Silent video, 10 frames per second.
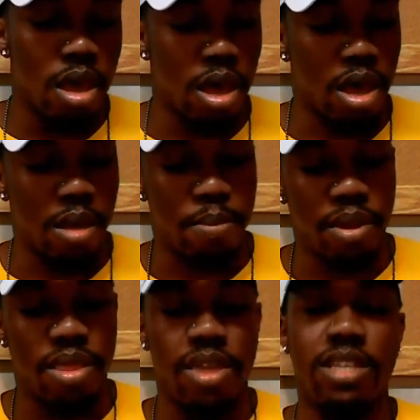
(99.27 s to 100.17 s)

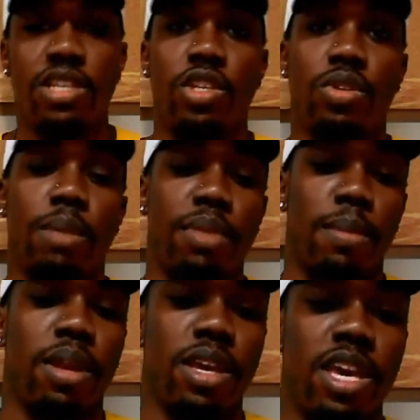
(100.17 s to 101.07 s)
But this is something I'm
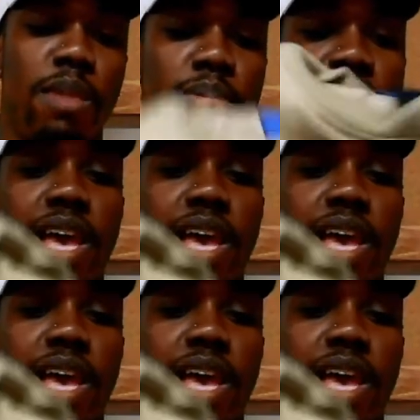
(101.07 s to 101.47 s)
going to keep. It's